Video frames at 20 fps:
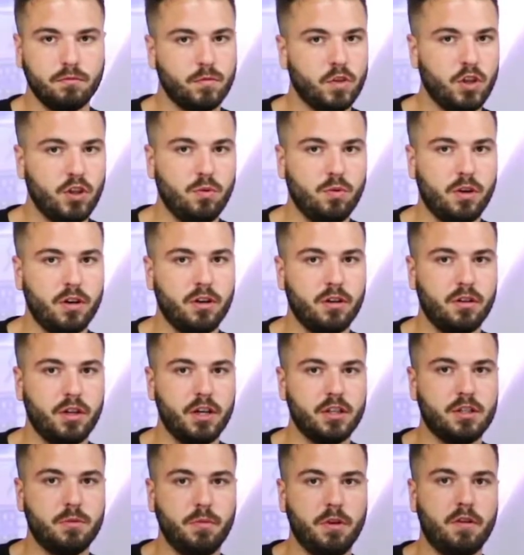Do you want your
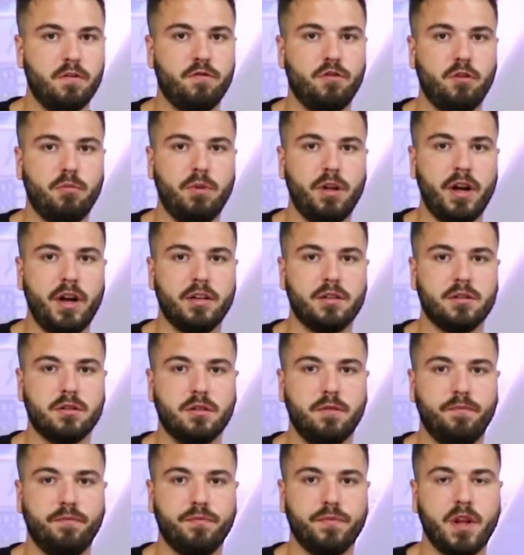lights to be on full blast?
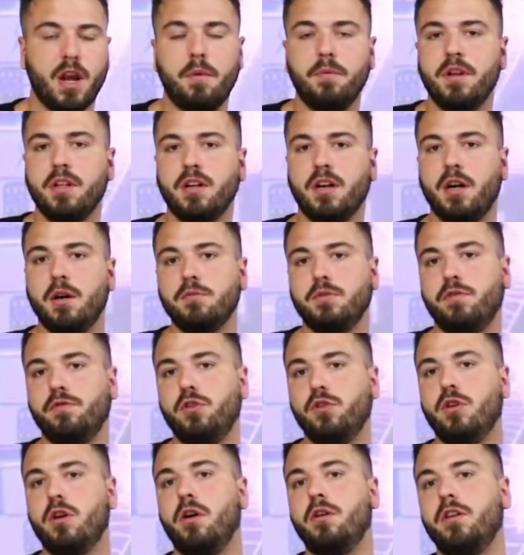How many times have
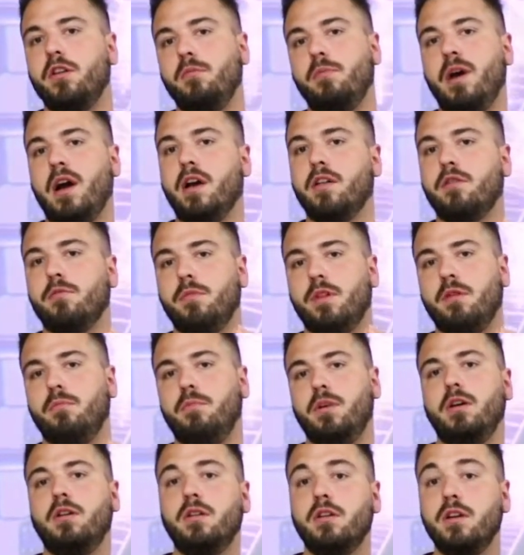you gone to the bathroom in the
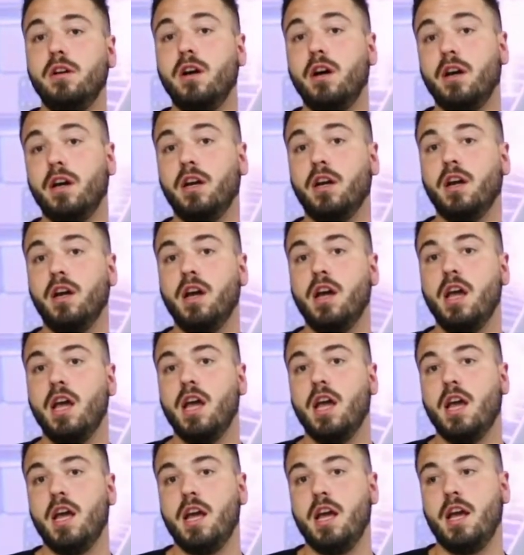middle of the night
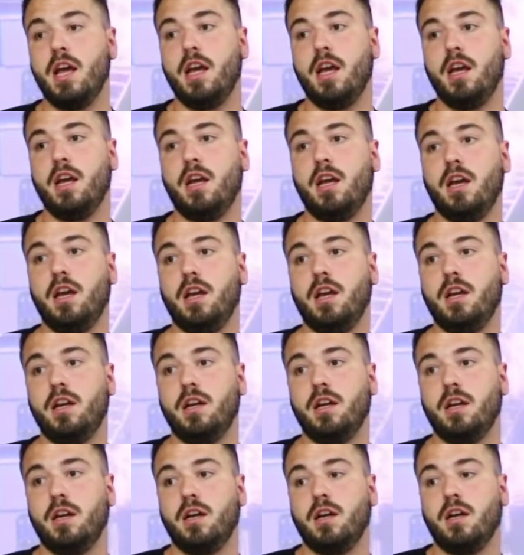
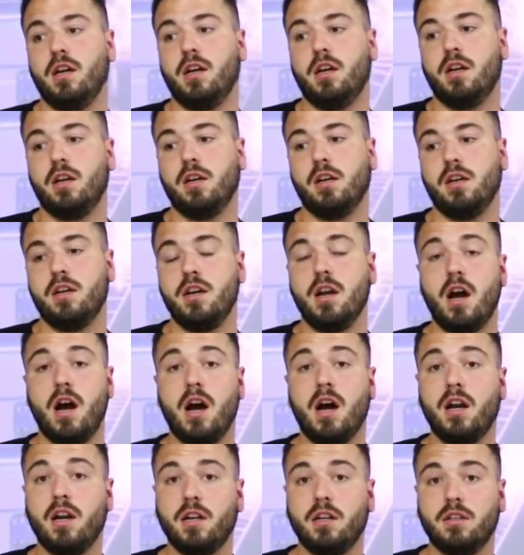and
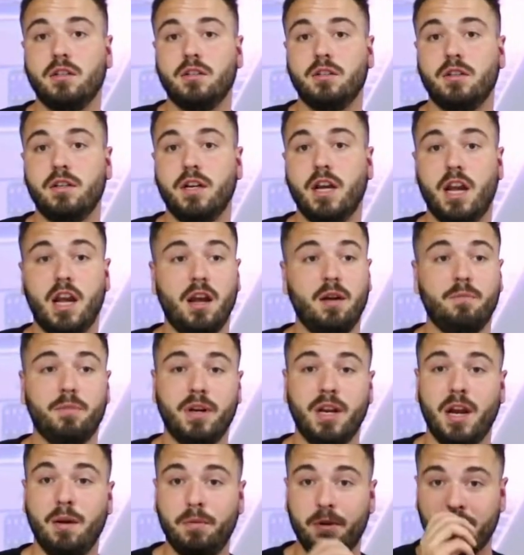not
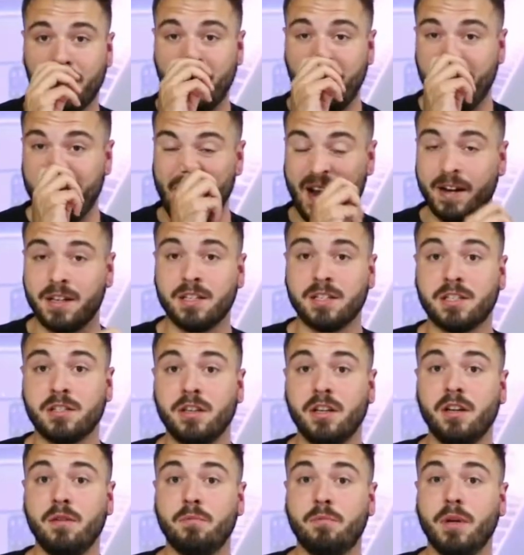been able to go back to
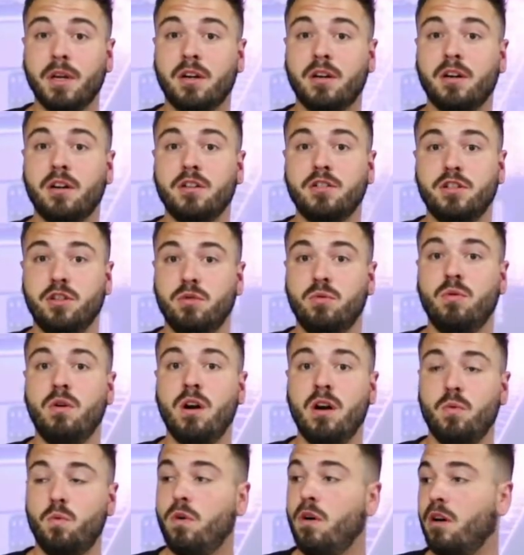sleep because you
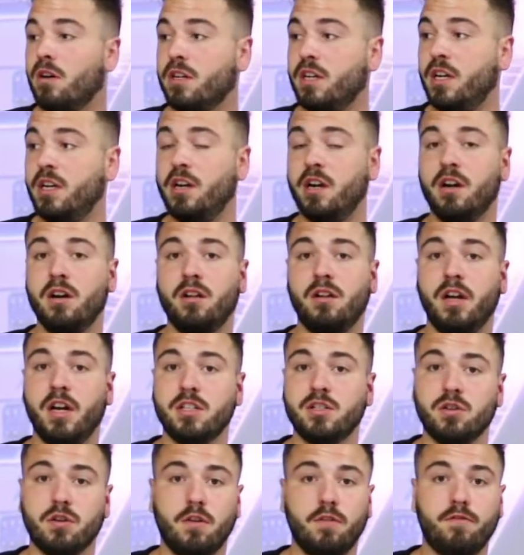walked in there, the
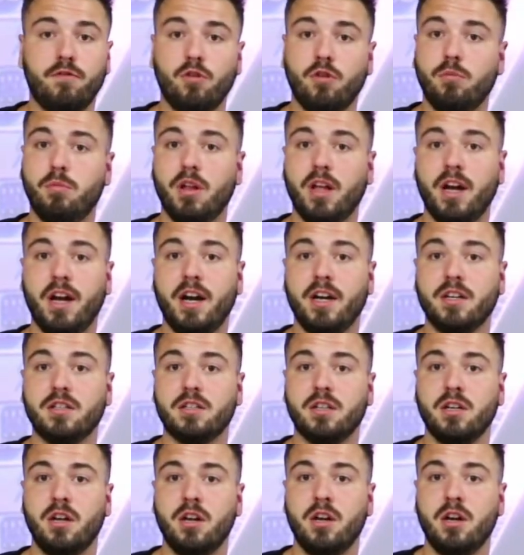lights are on full
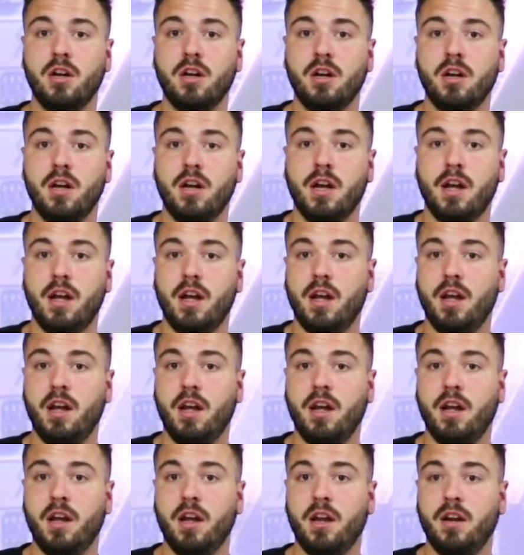blast,
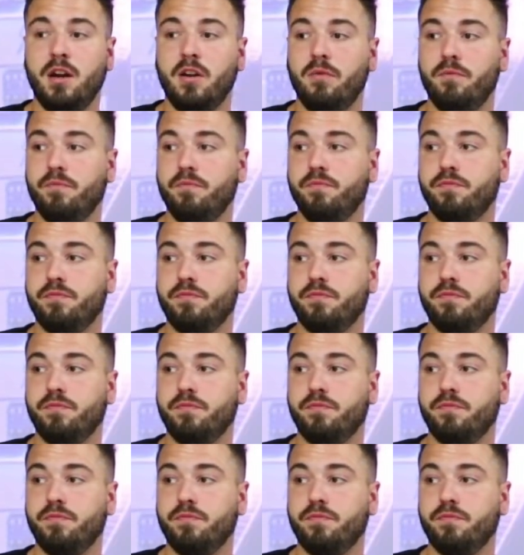and